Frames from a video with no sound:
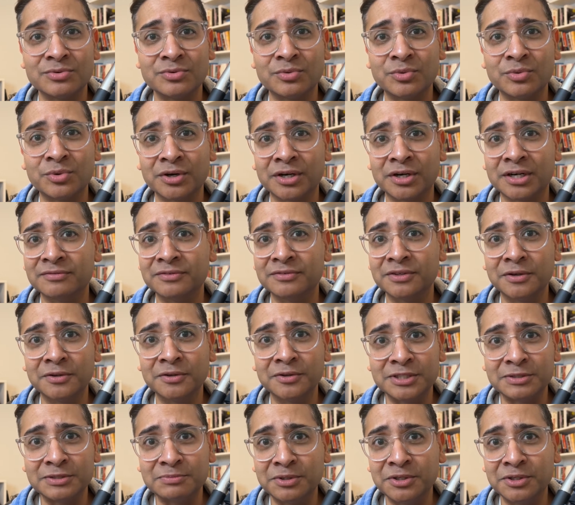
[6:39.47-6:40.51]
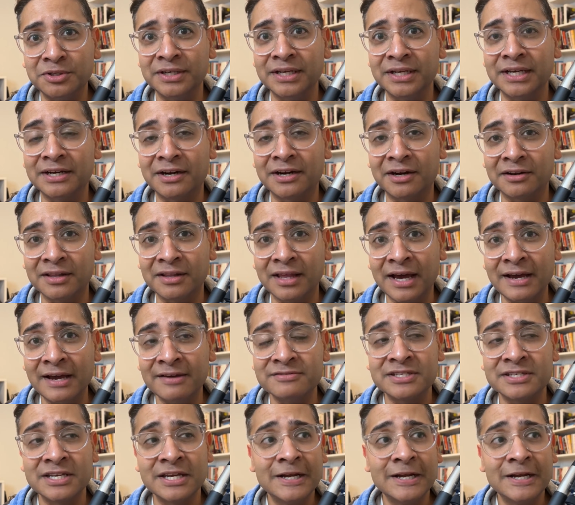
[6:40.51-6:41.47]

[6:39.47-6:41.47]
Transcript: work of the Holy Spirit in our lives.